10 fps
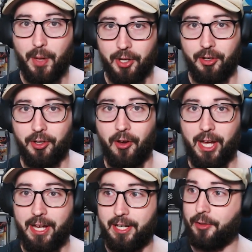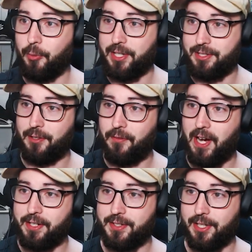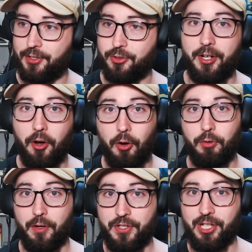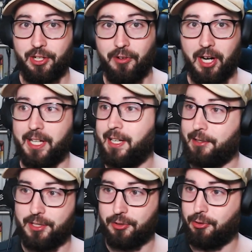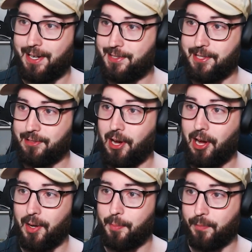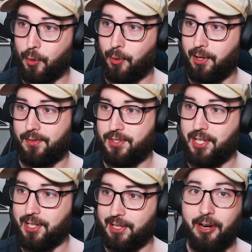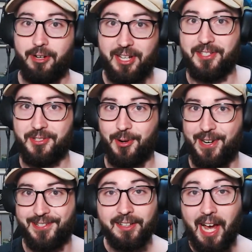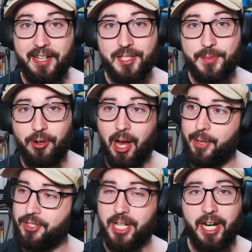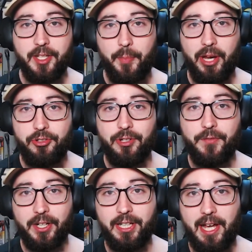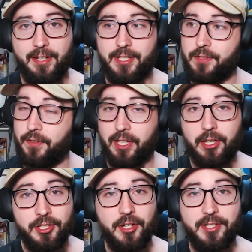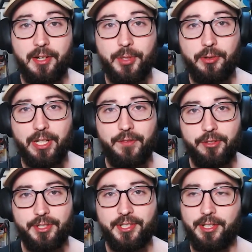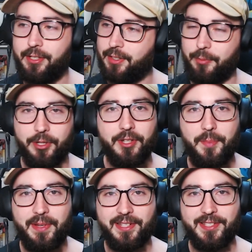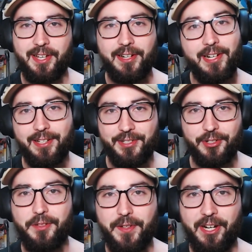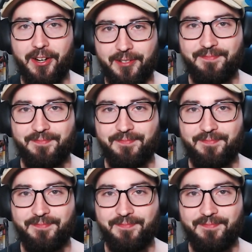Bakugo and the rest of the fighters are trying to hold off Shigaraki and his crazy arm quirk singularity situation. Like and subscribe. Check out the Patreon for early access for the other shows that I'm doing if you're interested. With all that being said, enjoy the video.